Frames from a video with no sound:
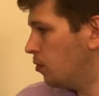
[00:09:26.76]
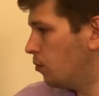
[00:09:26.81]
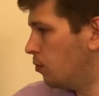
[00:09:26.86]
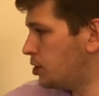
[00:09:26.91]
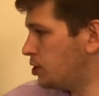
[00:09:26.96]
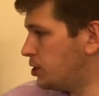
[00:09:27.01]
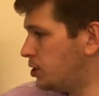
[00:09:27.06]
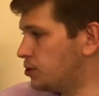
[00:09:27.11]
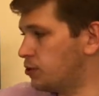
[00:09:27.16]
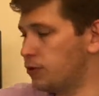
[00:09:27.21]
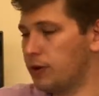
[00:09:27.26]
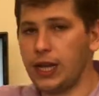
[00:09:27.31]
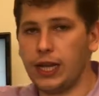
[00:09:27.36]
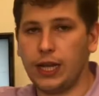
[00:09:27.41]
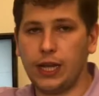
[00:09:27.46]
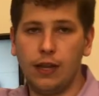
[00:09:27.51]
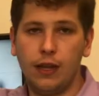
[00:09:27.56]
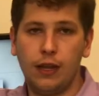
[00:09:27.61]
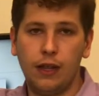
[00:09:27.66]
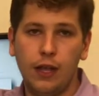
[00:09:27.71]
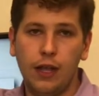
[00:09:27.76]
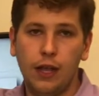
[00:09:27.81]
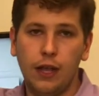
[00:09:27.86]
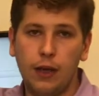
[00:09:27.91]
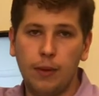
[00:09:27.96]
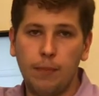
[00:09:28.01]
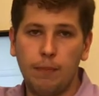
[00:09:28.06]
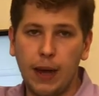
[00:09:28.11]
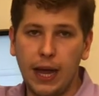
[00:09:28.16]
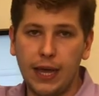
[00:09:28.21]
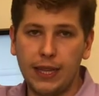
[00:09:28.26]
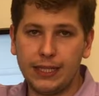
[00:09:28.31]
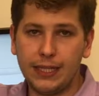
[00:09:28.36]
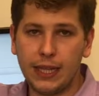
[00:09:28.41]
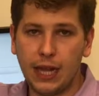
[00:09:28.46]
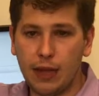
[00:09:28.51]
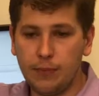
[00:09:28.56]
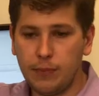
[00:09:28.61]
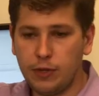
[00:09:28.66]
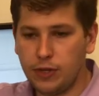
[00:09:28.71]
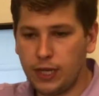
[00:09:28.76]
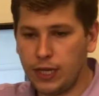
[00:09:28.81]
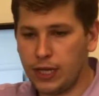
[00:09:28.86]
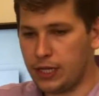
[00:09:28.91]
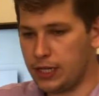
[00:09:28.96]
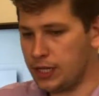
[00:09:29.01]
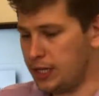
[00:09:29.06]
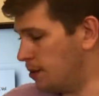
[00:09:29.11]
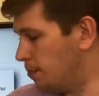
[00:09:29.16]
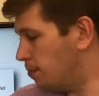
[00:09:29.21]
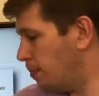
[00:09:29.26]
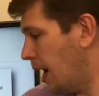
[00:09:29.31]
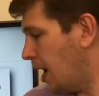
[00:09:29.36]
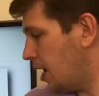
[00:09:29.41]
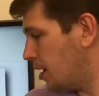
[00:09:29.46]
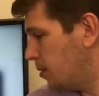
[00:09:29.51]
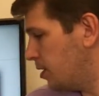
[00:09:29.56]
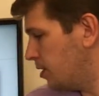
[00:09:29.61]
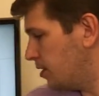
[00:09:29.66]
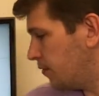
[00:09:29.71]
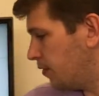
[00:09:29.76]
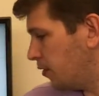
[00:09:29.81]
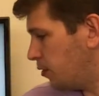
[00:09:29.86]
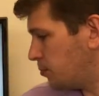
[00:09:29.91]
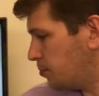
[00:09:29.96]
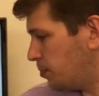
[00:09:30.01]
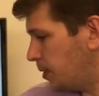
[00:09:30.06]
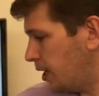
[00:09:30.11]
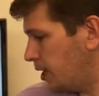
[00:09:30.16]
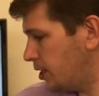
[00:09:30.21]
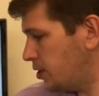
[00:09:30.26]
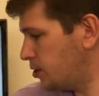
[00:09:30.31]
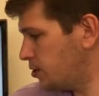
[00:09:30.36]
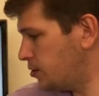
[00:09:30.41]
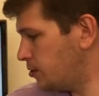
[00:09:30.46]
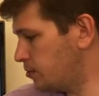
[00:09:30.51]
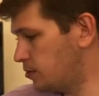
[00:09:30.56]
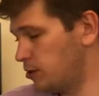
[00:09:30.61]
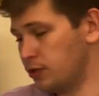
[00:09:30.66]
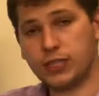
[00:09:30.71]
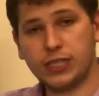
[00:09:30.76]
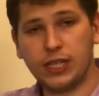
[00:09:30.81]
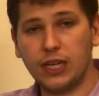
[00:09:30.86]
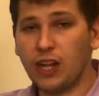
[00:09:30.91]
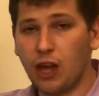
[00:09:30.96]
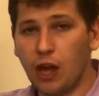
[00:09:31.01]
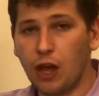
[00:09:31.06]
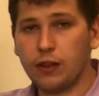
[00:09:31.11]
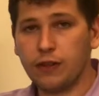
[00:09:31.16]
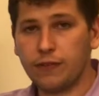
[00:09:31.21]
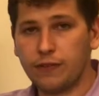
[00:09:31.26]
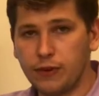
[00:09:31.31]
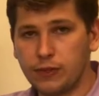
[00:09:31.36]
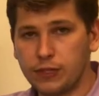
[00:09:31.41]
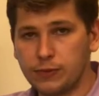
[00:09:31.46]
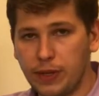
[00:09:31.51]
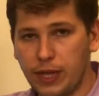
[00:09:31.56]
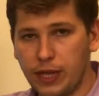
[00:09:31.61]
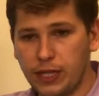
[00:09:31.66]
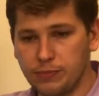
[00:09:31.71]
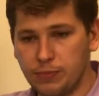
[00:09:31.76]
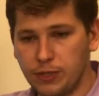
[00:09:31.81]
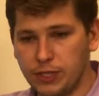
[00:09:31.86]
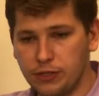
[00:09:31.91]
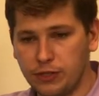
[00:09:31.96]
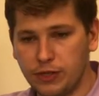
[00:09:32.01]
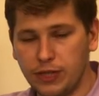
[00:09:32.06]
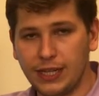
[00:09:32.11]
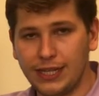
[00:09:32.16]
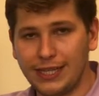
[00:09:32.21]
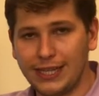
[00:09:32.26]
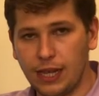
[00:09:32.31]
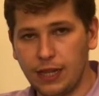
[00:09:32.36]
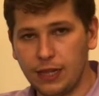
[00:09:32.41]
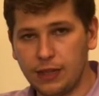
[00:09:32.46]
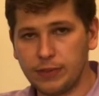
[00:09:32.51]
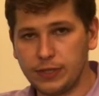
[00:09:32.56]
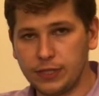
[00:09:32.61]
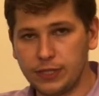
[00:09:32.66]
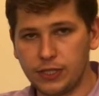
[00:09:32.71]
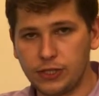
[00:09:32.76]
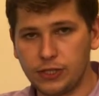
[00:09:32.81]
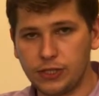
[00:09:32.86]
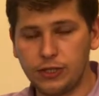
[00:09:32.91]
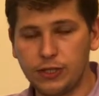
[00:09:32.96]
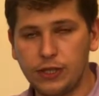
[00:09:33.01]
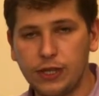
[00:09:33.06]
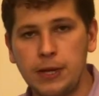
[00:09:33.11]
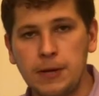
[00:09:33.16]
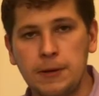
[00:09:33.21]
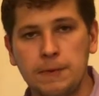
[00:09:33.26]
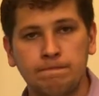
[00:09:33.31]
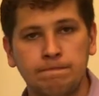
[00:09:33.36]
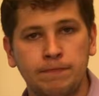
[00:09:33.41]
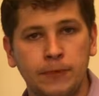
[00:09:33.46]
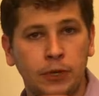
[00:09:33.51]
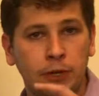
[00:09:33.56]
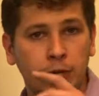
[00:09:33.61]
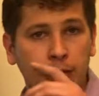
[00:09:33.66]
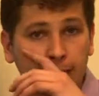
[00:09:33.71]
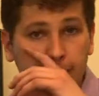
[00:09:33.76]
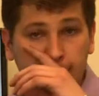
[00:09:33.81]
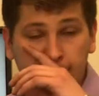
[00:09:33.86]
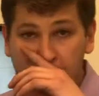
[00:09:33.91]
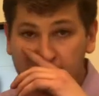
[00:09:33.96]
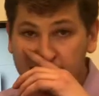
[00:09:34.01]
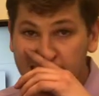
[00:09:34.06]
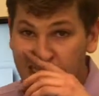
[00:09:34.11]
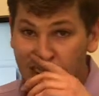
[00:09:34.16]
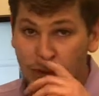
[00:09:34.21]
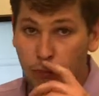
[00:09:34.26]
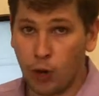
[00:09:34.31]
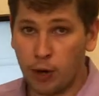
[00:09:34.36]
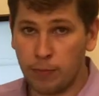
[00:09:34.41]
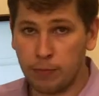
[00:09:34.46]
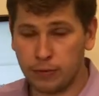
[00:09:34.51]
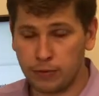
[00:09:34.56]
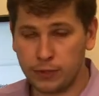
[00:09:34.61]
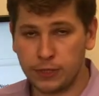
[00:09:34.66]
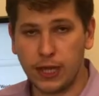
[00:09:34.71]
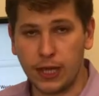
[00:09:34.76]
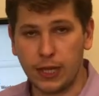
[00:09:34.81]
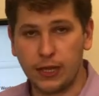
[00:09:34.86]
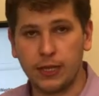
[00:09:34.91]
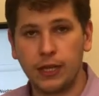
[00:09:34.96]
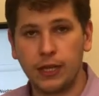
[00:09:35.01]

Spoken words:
which is great. By the time you get to the bottom of the first page, you're still on the first page, but you're in the 10th position, you're getting less than 1%.